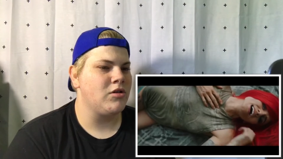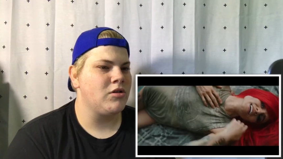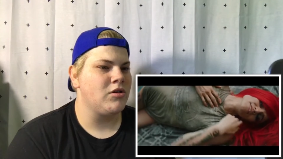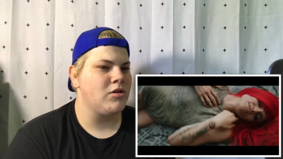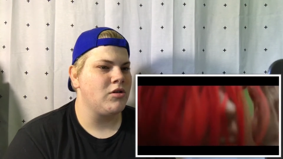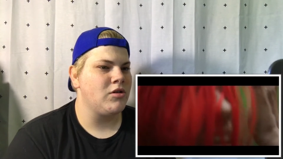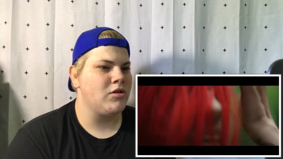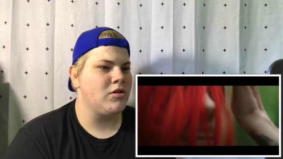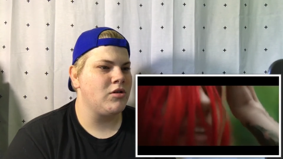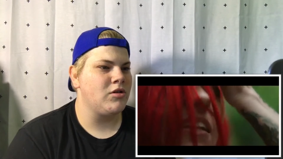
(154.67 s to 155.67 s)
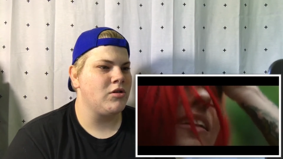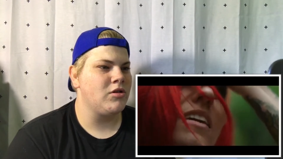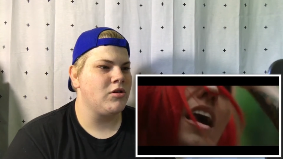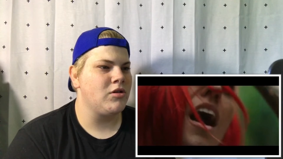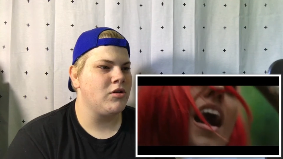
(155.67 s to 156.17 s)

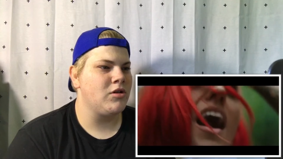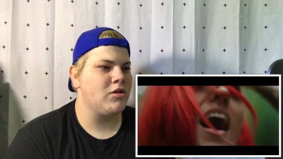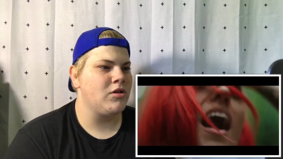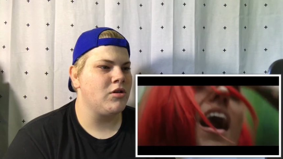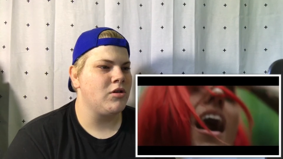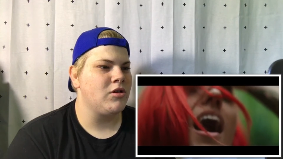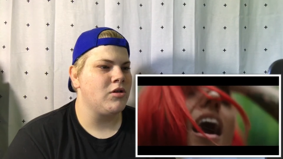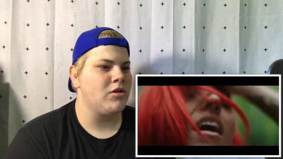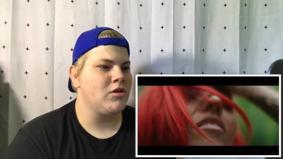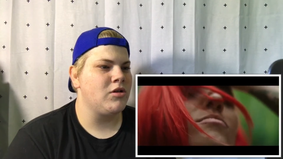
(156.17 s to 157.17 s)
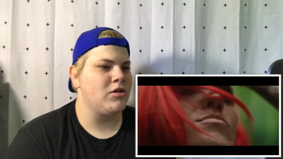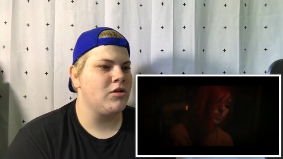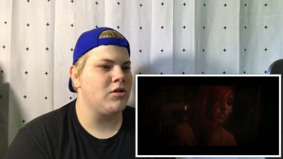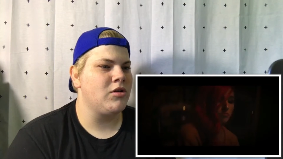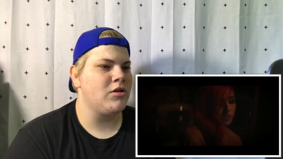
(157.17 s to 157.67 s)

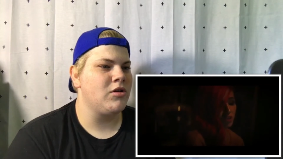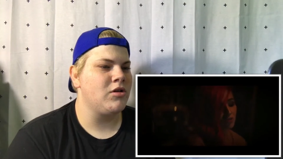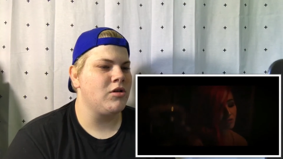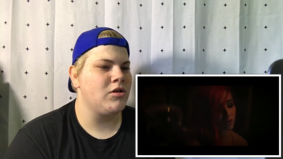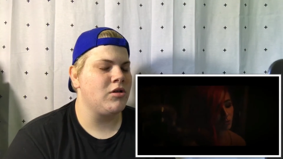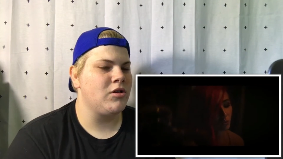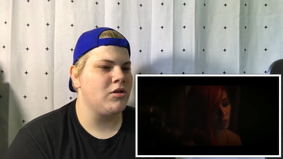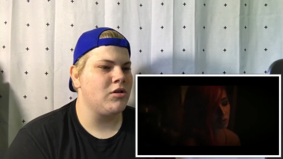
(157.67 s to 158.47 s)
Nothing is said.